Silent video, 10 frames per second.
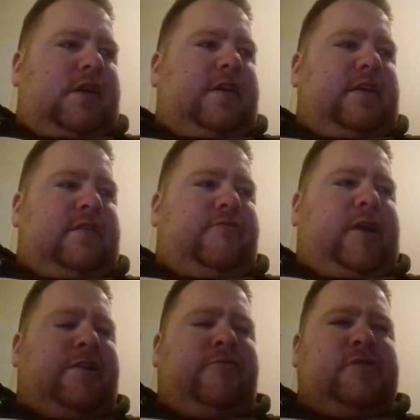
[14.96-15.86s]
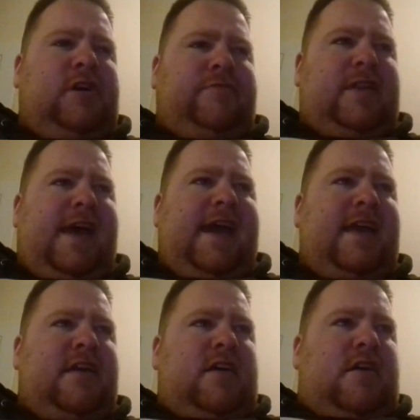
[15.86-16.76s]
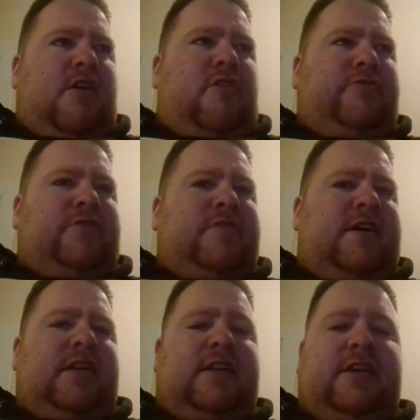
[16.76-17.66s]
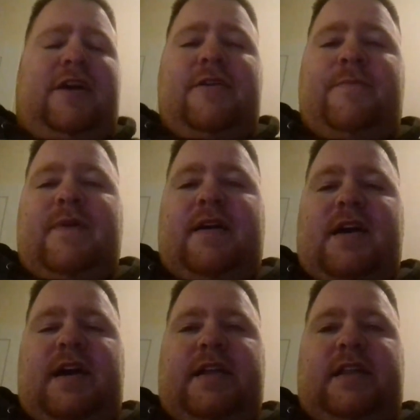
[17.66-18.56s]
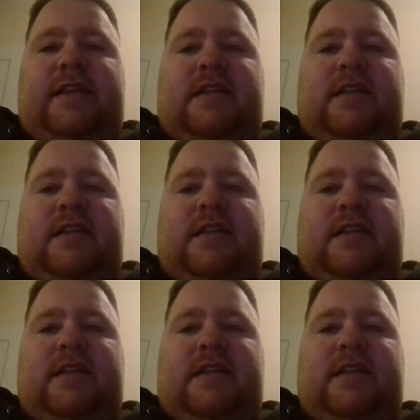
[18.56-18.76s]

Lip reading: it's Wrestle Shop today. I was going to go, but